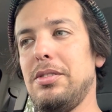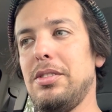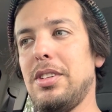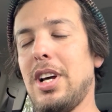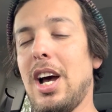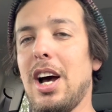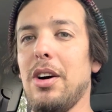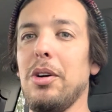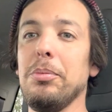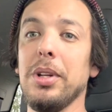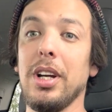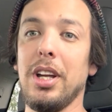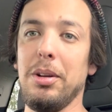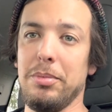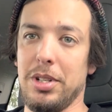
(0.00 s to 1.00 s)
how I'm
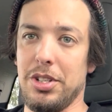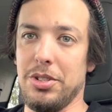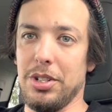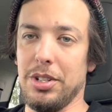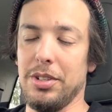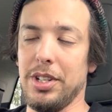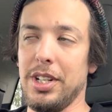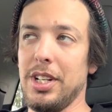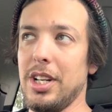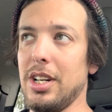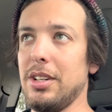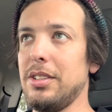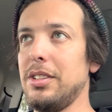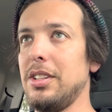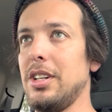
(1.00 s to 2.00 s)
liking my truck right
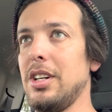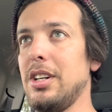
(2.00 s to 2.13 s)
now,